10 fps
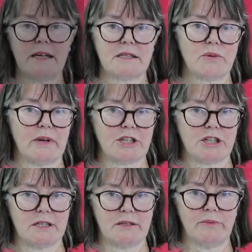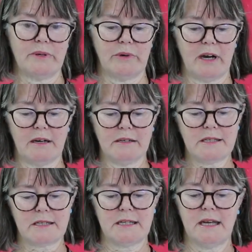next question we were
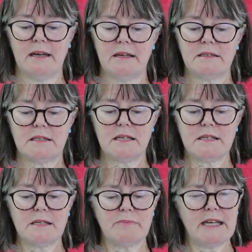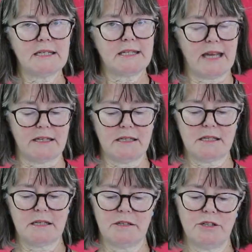asked, does it make
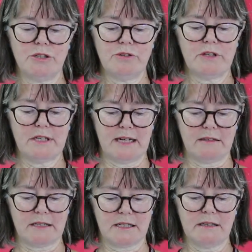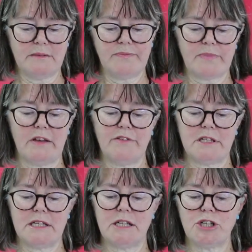sense to do the DELTA if a
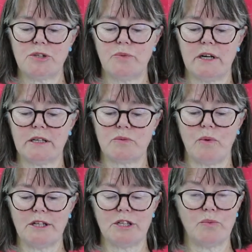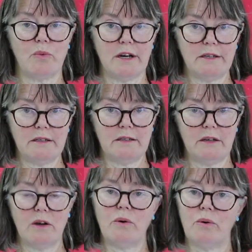teacher works one-to-one
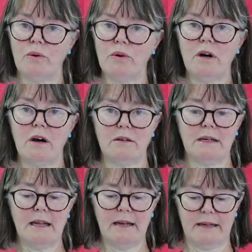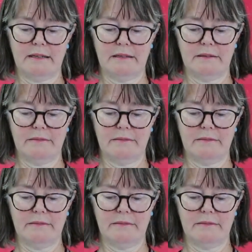or online?